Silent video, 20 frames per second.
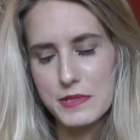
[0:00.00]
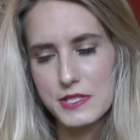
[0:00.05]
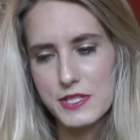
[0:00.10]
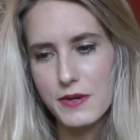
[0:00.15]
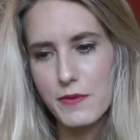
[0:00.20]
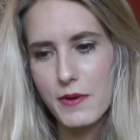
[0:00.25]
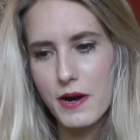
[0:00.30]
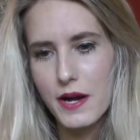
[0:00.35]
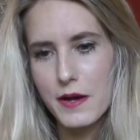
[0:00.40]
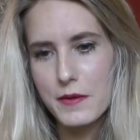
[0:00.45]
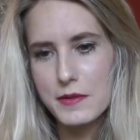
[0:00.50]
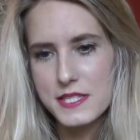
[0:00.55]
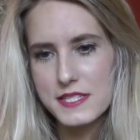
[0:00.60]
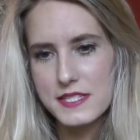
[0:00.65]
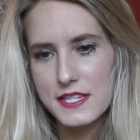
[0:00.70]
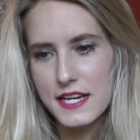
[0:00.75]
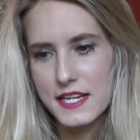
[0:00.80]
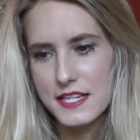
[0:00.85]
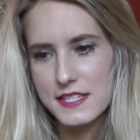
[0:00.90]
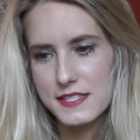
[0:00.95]
so I'd
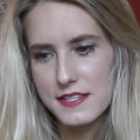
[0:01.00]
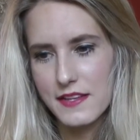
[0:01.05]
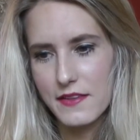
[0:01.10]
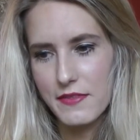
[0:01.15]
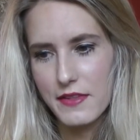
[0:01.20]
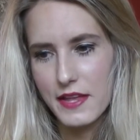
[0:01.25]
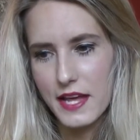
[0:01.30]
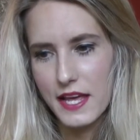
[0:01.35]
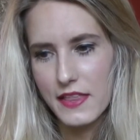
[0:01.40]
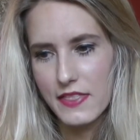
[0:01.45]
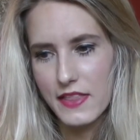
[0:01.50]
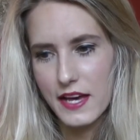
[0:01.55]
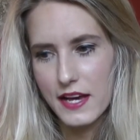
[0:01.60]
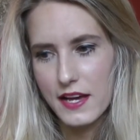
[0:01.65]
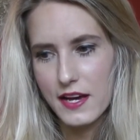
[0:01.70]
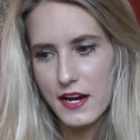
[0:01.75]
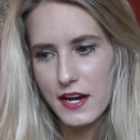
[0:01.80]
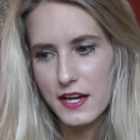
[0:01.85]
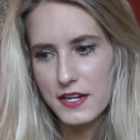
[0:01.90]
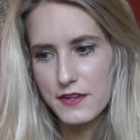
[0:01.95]
say something that
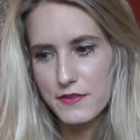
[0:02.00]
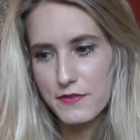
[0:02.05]
kind